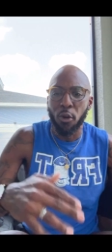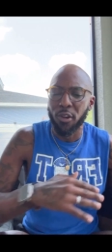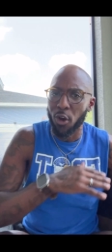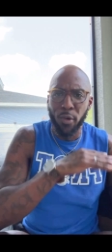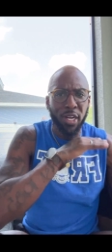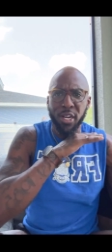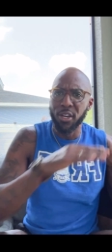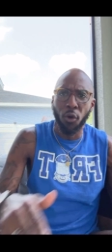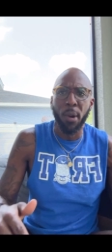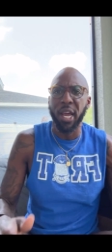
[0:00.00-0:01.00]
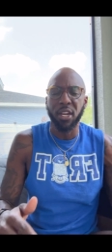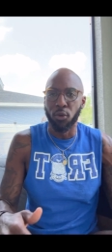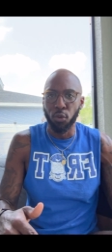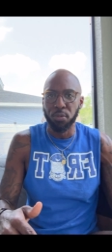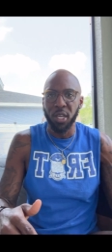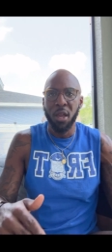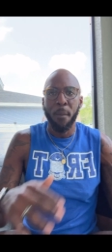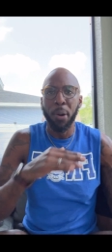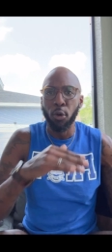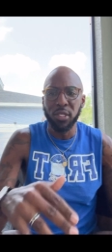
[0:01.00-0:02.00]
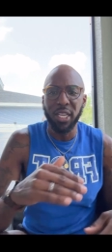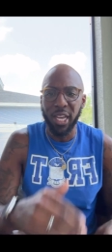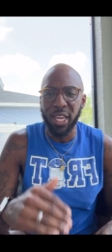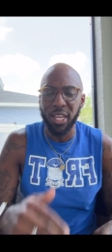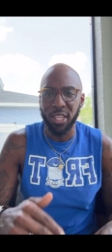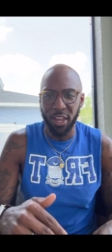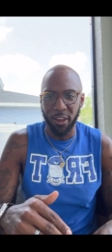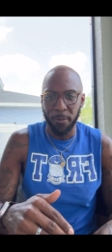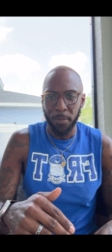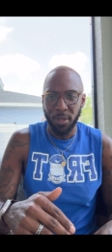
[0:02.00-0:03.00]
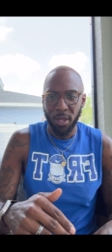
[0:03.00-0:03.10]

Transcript: I don't go into nobody groups posting anything.